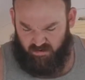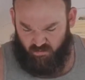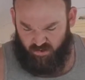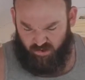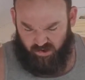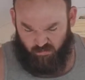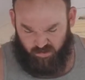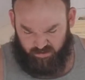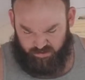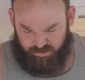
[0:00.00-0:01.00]
what I
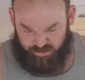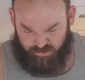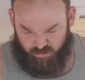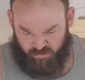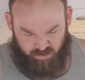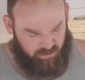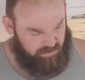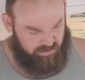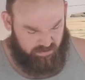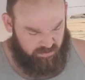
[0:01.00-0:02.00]
want to do,
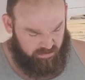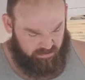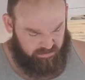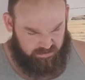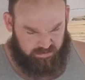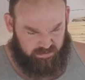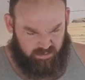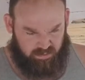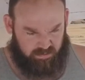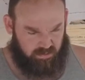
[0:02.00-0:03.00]
because this
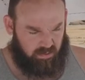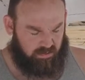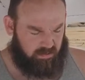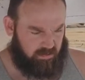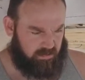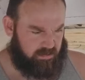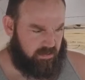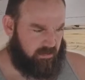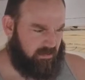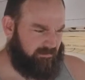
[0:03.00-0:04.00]
thing is ugly as
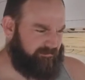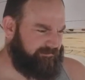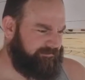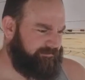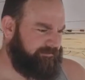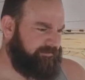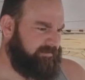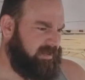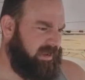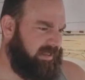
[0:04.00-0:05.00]
hell.
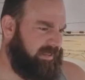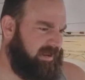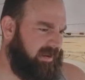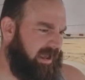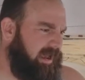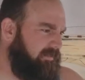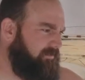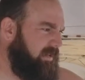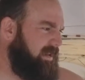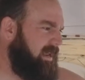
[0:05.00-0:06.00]
And then half
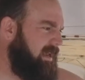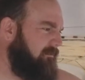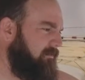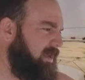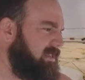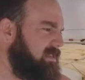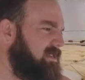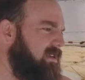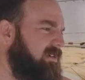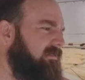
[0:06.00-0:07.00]
the damn
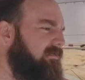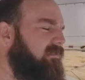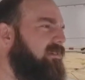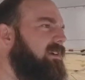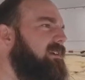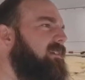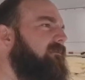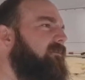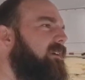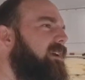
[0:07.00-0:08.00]
buttons don't even work in the
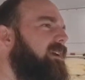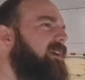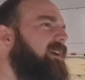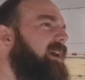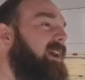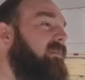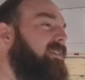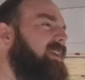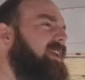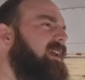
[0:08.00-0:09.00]
front. I don't
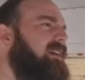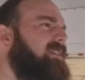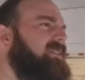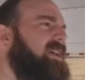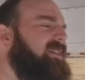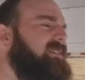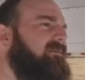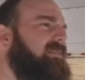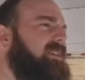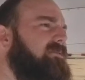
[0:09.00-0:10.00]
really care. As long as
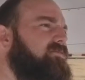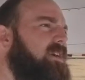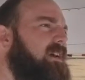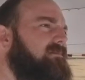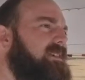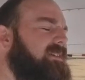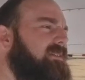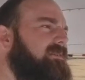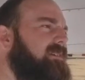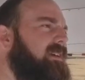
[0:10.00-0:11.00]
everything drives, I could